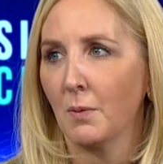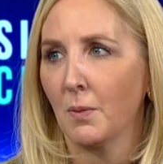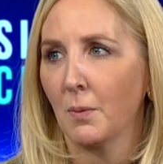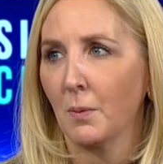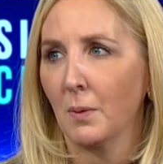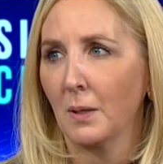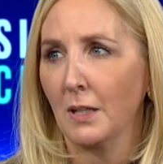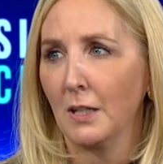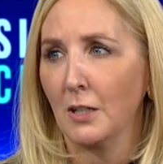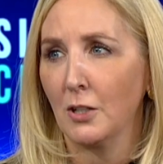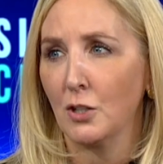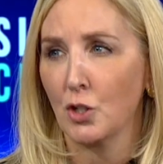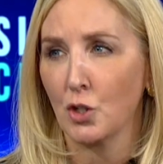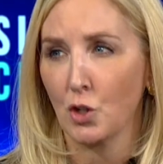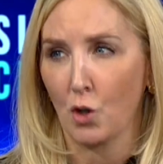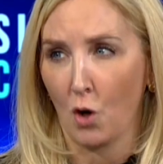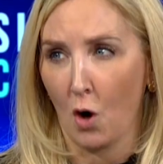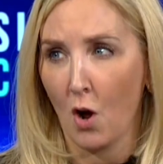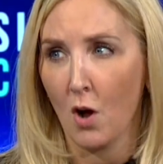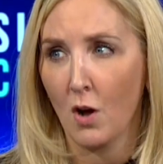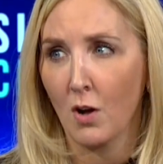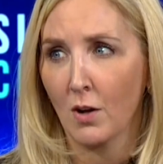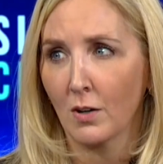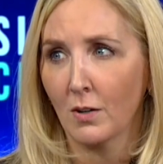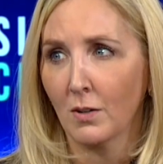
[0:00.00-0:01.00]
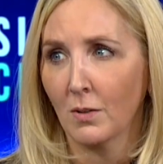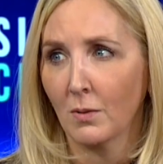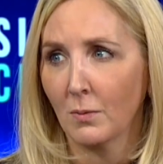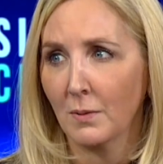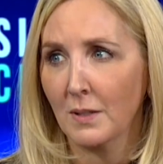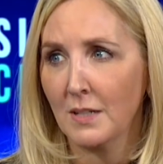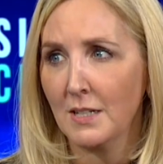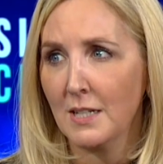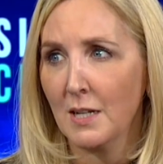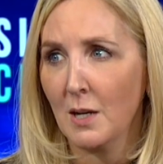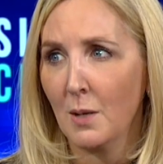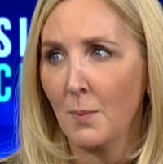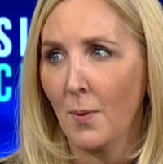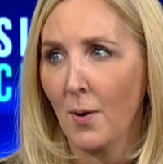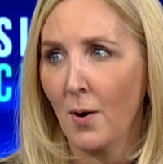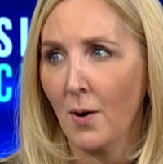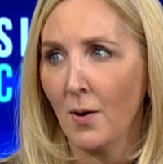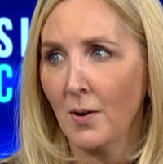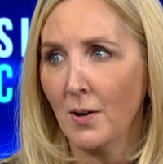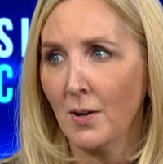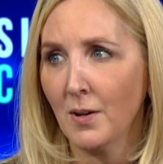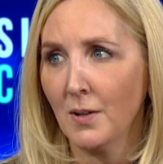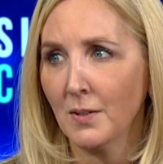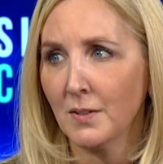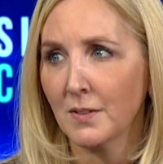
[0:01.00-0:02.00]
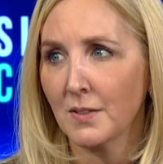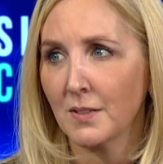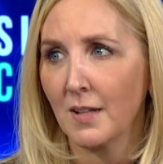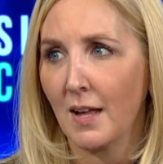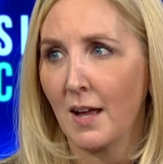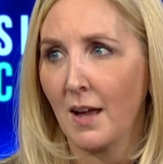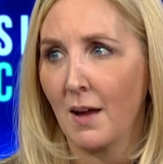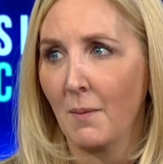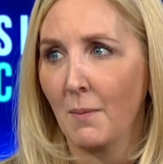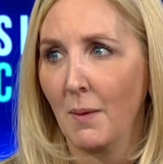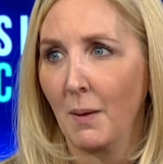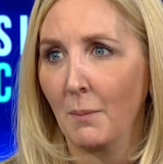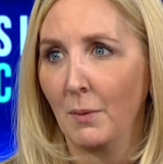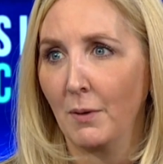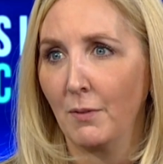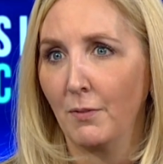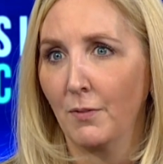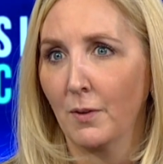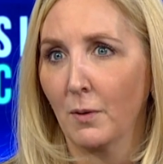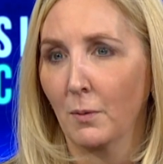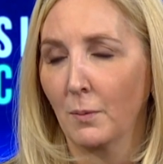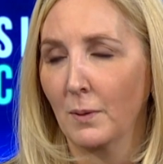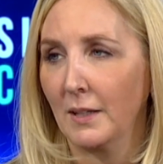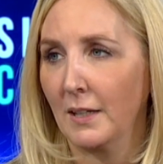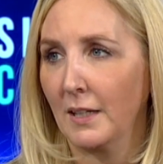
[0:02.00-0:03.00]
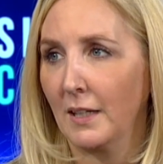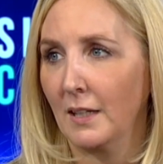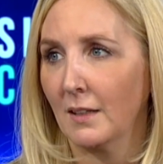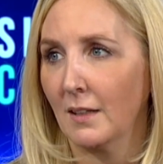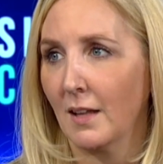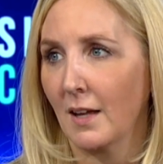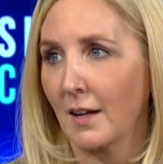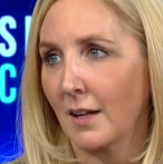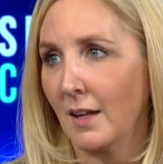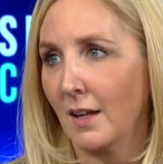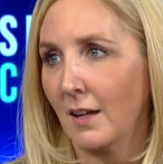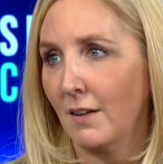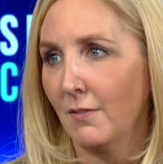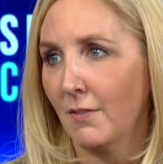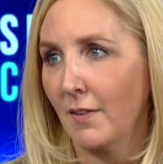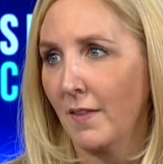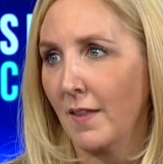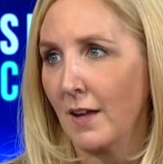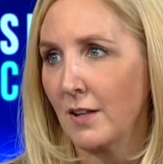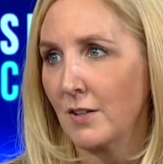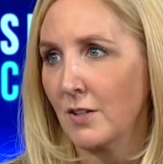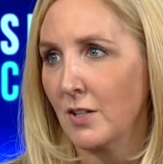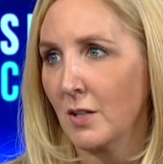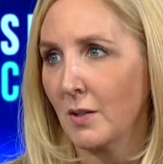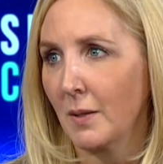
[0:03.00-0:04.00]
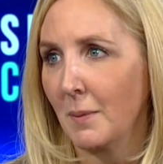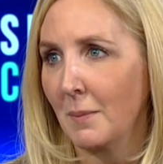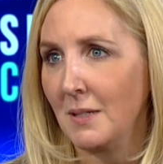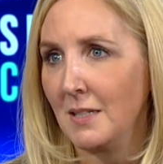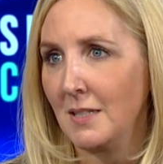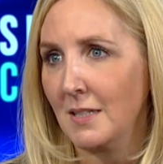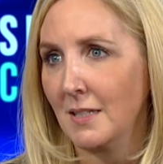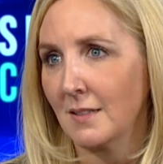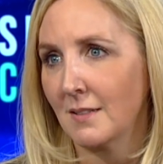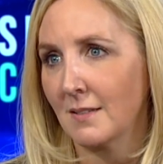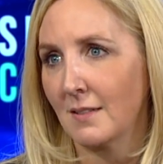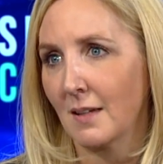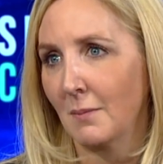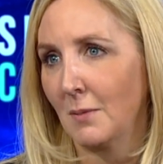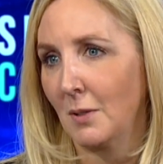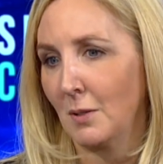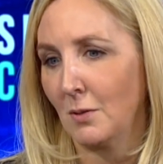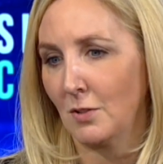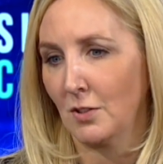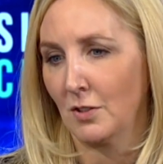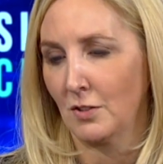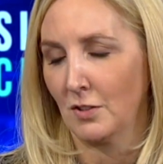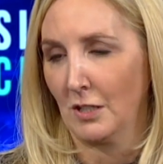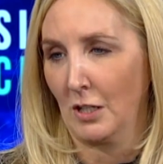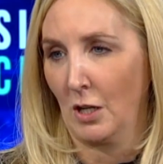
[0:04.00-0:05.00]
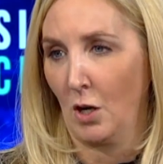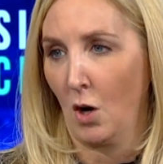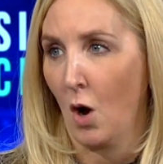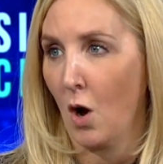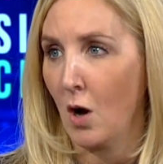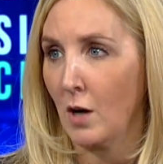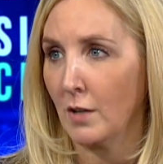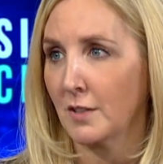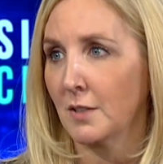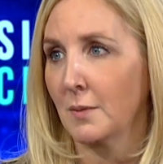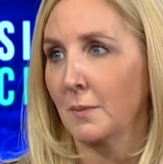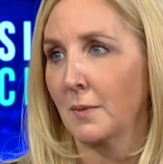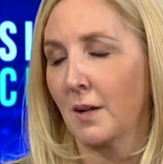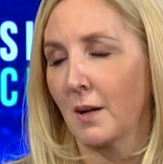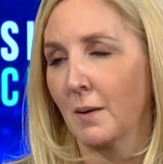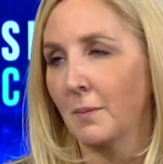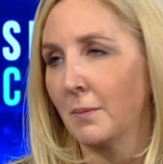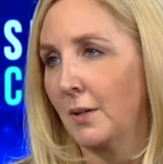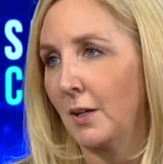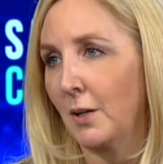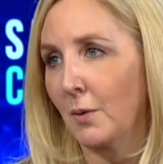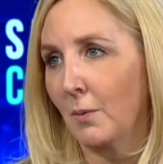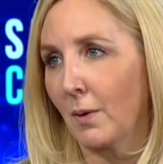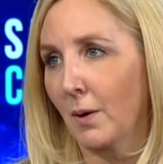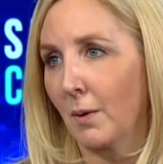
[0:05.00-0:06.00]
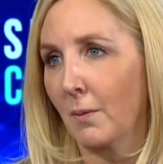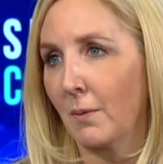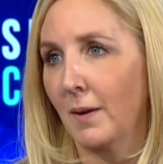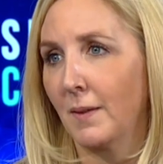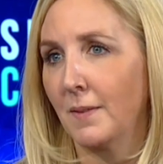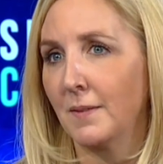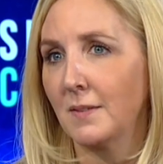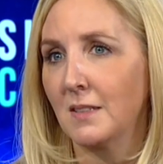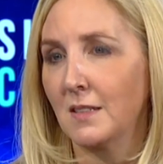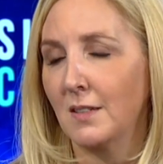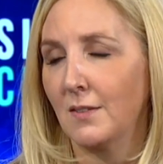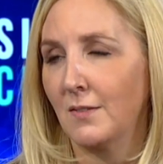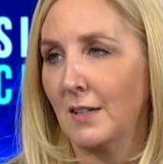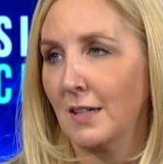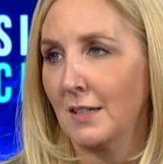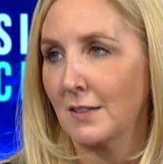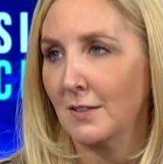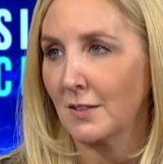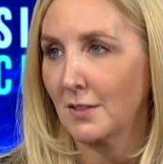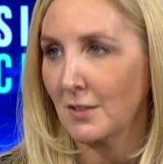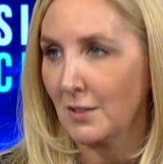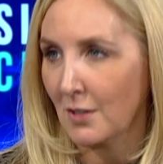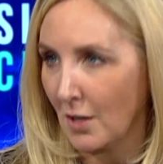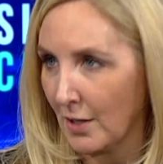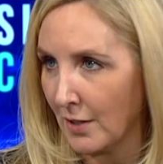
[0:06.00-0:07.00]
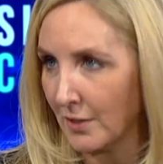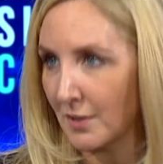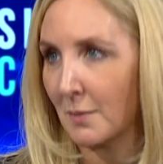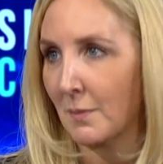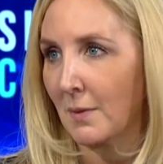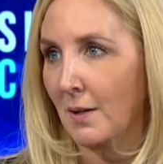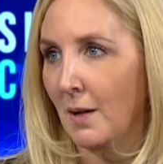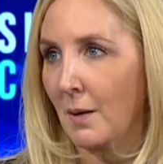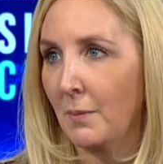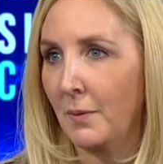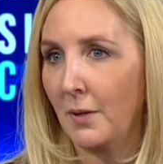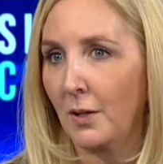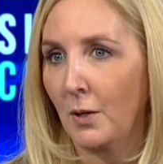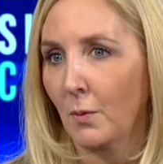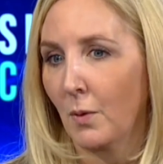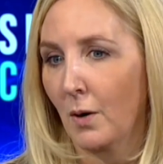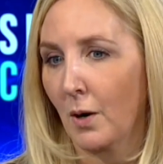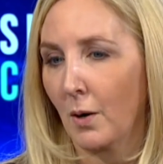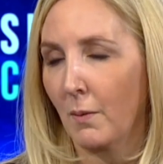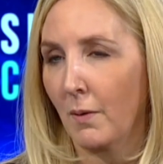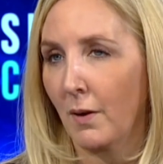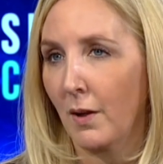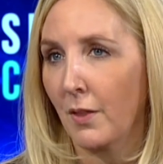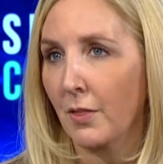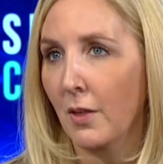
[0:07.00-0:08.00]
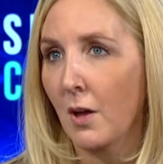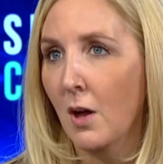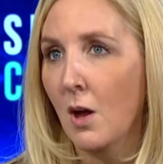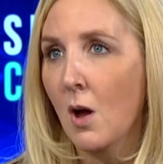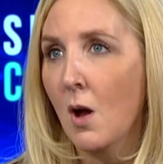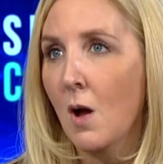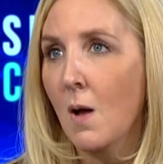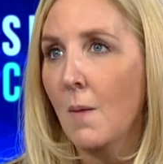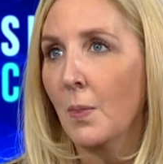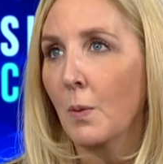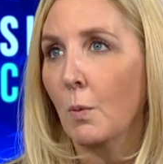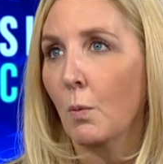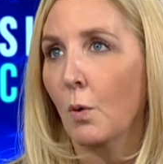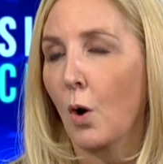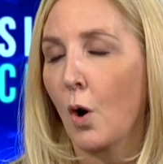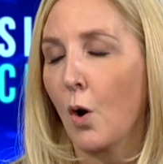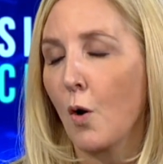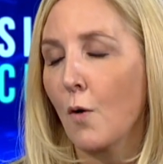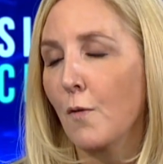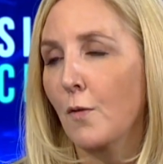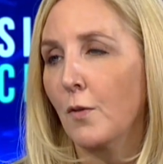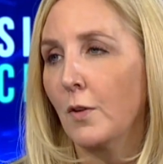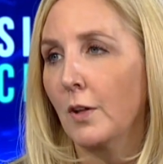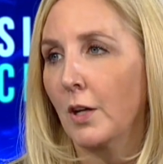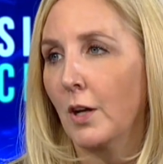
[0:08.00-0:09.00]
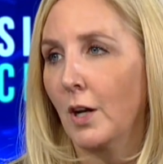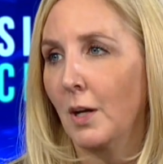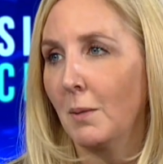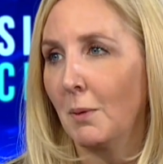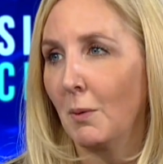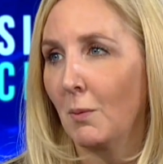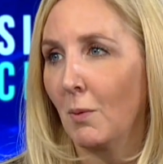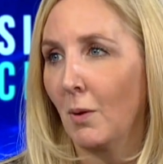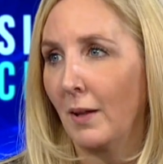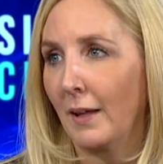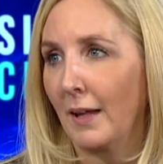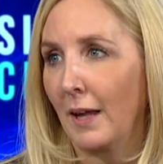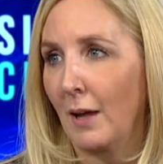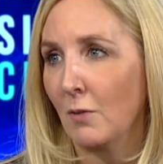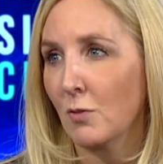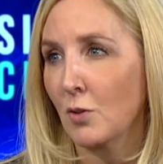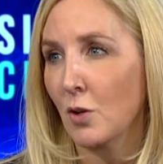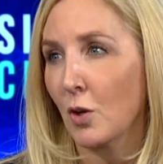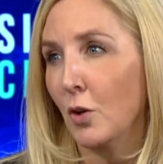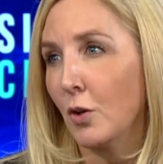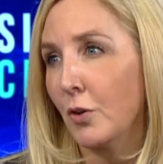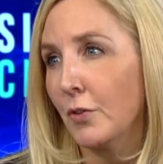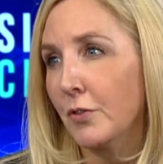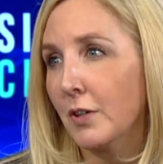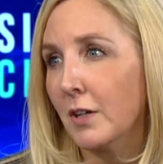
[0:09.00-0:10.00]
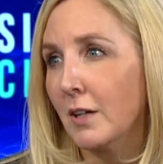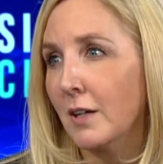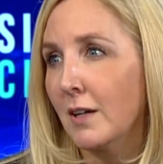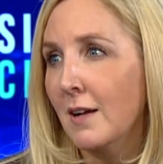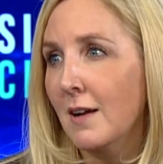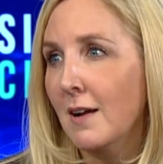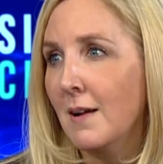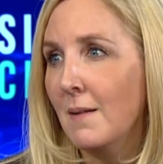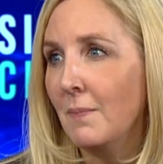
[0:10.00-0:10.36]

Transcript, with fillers: with really strong retail partners, um, and we feel really lucky for that too. I mean, DSW is just like an awesome company to work with. CVS is an awesome company to work with. We're hopefully going to be rolling out to Ulta